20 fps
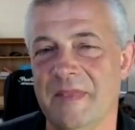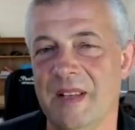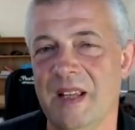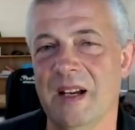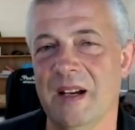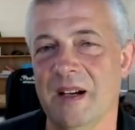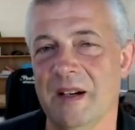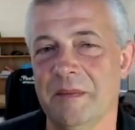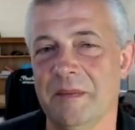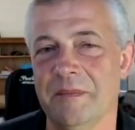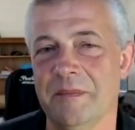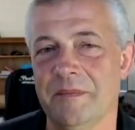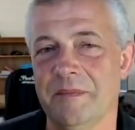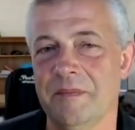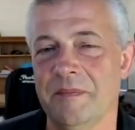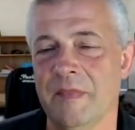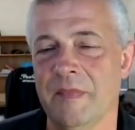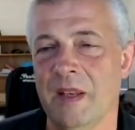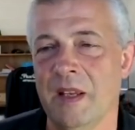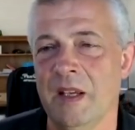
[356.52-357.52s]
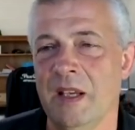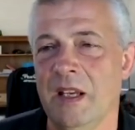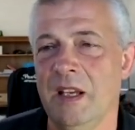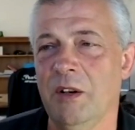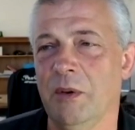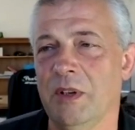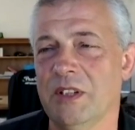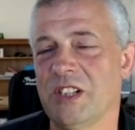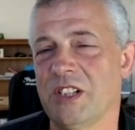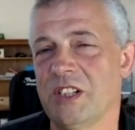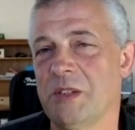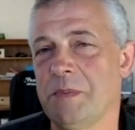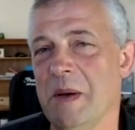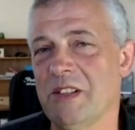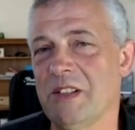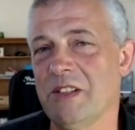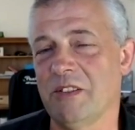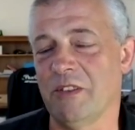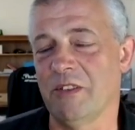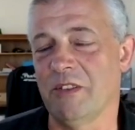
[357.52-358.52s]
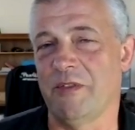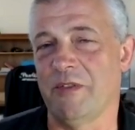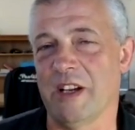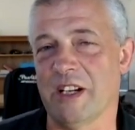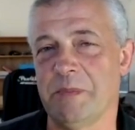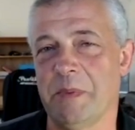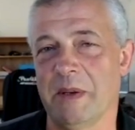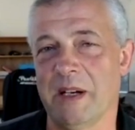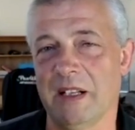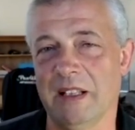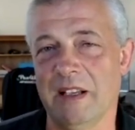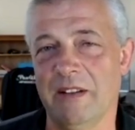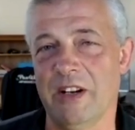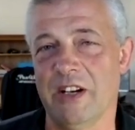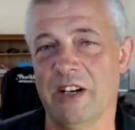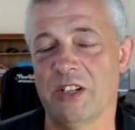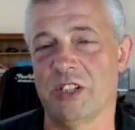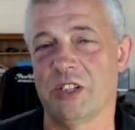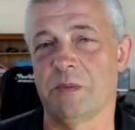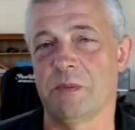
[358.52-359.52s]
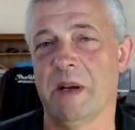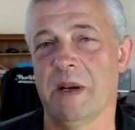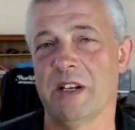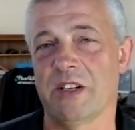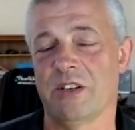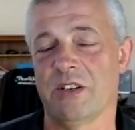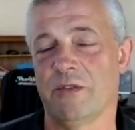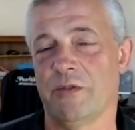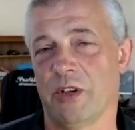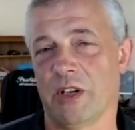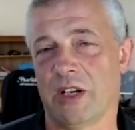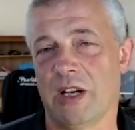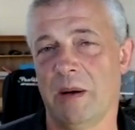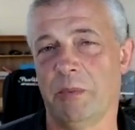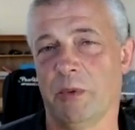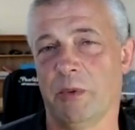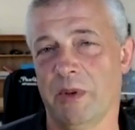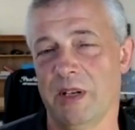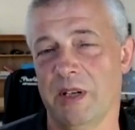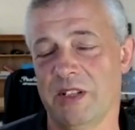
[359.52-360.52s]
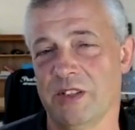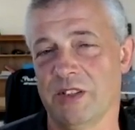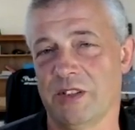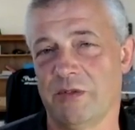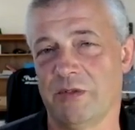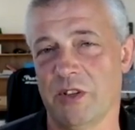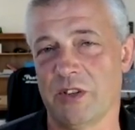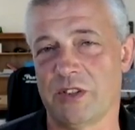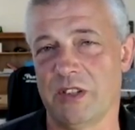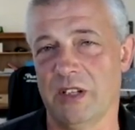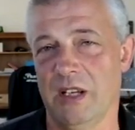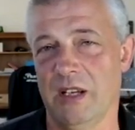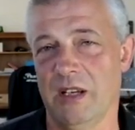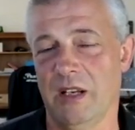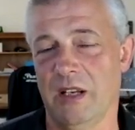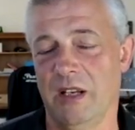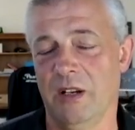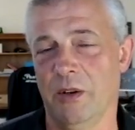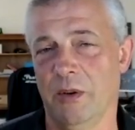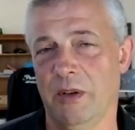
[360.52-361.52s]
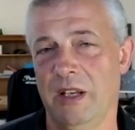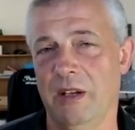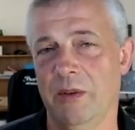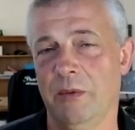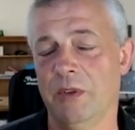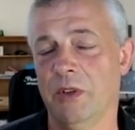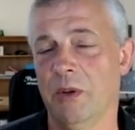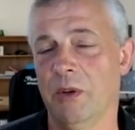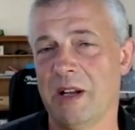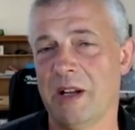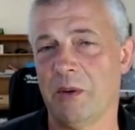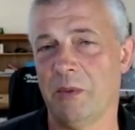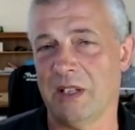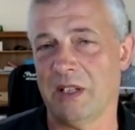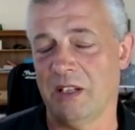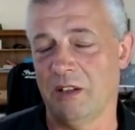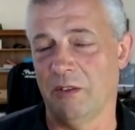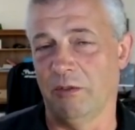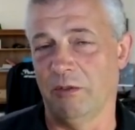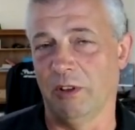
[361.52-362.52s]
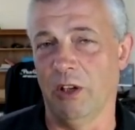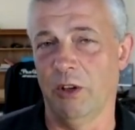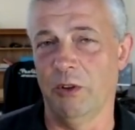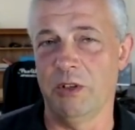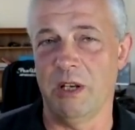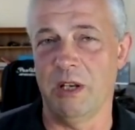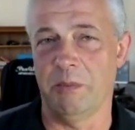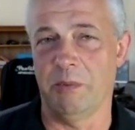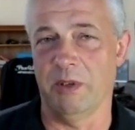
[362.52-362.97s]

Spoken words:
Yeah. It's expensive to fix, but I love air suspension for a couple of reasons. First, no matter what kind of load you put